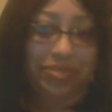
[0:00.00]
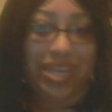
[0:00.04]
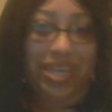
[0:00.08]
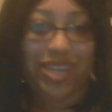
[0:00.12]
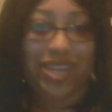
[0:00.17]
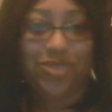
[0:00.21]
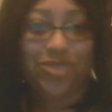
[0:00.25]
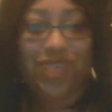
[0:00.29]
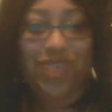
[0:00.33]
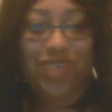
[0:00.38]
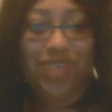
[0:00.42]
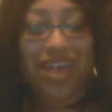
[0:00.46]

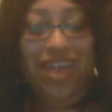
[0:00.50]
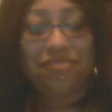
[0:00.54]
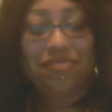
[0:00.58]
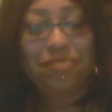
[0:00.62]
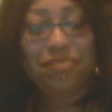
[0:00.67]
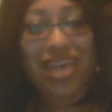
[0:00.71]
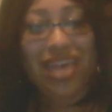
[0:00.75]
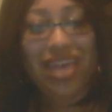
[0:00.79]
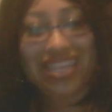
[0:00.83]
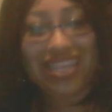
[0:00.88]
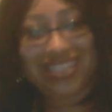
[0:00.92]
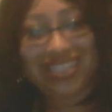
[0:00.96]
meaning you have
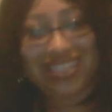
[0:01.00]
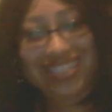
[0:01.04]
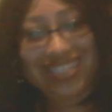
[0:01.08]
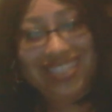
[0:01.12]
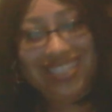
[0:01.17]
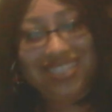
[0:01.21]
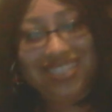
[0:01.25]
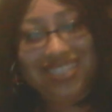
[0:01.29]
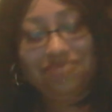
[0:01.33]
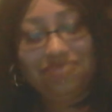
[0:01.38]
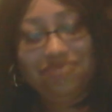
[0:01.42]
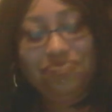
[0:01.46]

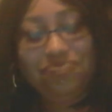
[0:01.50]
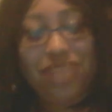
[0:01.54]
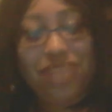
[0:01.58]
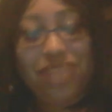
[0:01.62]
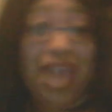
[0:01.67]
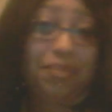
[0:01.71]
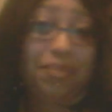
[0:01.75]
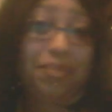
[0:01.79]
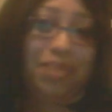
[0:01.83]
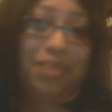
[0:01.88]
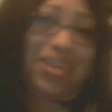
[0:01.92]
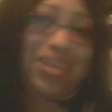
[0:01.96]
pets.
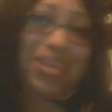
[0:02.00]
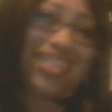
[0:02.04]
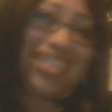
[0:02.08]
Happy